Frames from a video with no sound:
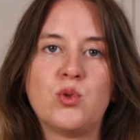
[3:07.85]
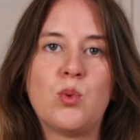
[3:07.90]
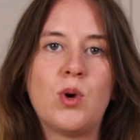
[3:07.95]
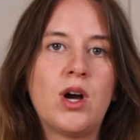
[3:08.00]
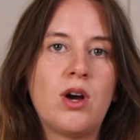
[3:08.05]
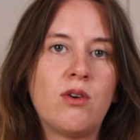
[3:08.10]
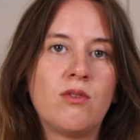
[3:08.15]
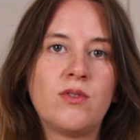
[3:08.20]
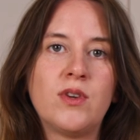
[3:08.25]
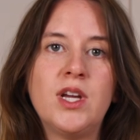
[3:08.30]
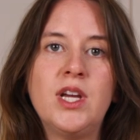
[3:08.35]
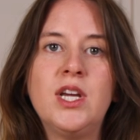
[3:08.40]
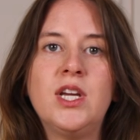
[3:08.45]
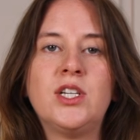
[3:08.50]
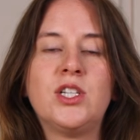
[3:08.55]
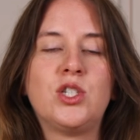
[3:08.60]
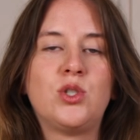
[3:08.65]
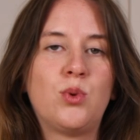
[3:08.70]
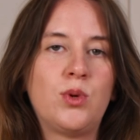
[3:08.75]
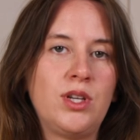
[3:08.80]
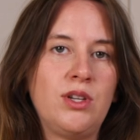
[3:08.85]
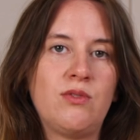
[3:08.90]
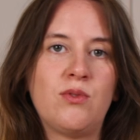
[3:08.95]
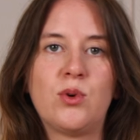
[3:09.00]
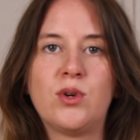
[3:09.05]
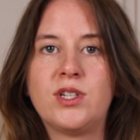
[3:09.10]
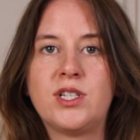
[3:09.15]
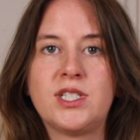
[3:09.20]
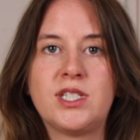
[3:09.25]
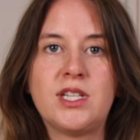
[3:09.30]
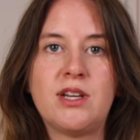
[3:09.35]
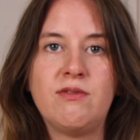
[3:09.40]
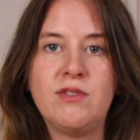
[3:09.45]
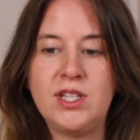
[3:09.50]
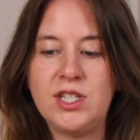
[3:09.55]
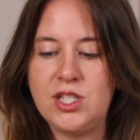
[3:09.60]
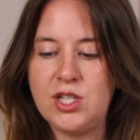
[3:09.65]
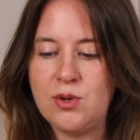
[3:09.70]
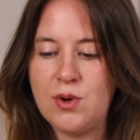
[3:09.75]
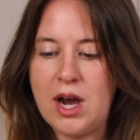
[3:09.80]
12 to 24 to
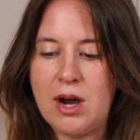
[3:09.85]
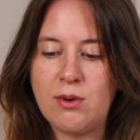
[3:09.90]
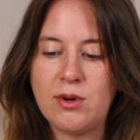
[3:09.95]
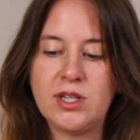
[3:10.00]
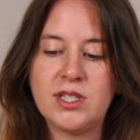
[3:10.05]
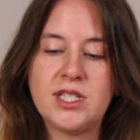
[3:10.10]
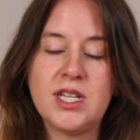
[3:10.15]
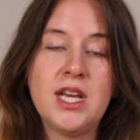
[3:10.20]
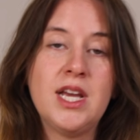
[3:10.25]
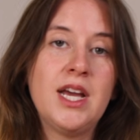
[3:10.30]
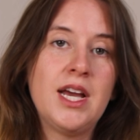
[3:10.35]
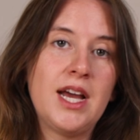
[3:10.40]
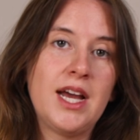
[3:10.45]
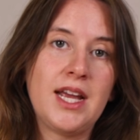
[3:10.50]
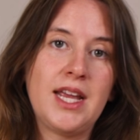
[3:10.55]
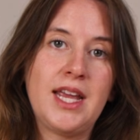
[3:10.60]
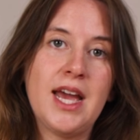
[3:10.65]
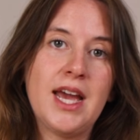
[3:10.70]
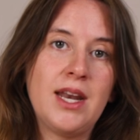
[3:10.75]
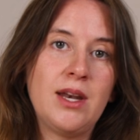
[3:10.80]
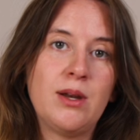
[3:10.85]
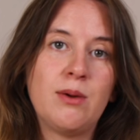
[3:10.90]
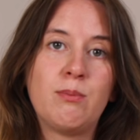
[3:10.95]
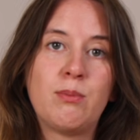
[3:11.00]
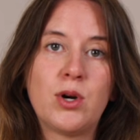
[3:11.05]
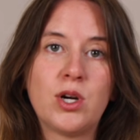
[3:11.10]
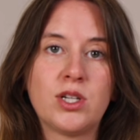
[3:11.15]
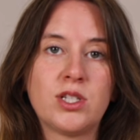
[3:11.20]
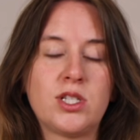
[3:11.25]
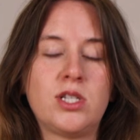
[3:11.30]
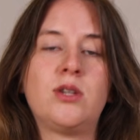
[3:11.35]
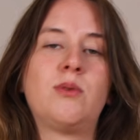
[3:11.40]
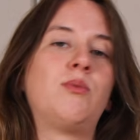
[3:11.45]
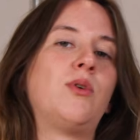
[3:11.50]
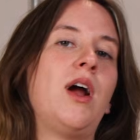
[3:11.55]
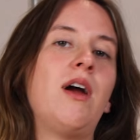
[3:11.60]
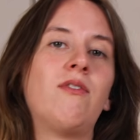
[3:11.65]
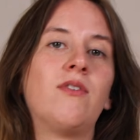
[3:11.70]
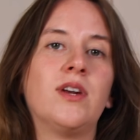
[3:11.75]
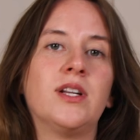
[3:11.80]
72 hours. Again, personal
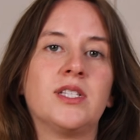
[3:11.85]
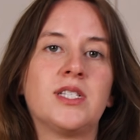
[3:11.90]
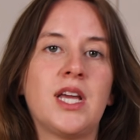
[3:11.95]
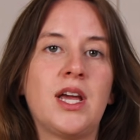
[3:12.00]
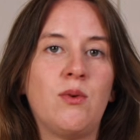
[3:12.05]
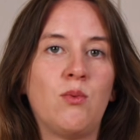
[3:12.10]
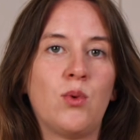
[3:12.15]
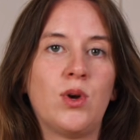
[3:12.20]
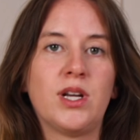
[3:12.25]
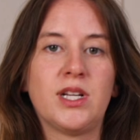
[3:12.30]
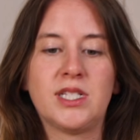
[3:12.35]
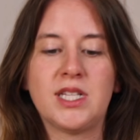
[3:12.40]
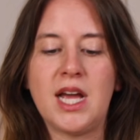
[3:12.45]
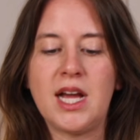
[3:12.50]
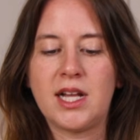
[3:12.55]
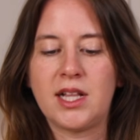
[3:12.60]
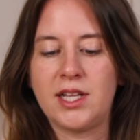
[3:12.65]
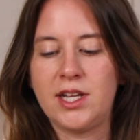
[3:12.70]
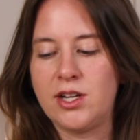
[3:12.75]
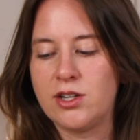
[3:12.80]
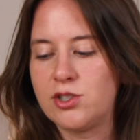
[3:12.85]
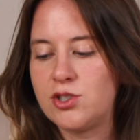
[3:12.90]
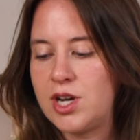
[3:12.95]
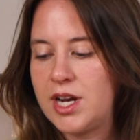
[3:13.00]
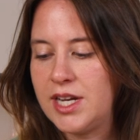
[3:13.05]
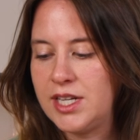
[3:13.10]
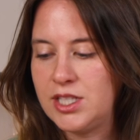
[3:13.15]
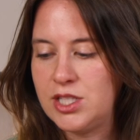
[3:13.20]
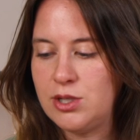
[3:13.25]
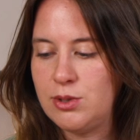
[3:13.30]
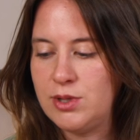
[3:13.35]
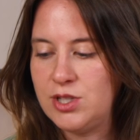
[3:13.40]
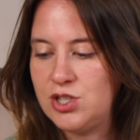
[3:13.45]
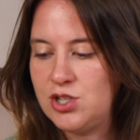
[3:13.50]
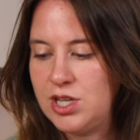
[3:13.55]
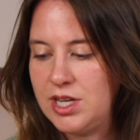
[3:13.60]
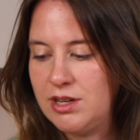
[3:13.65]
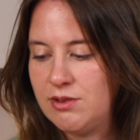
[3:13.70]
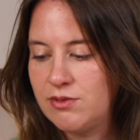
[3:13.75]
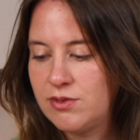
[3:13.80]
preference and what exactly you're trying to
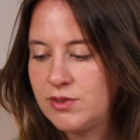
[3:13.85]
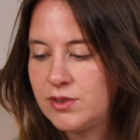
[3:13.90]
achieve.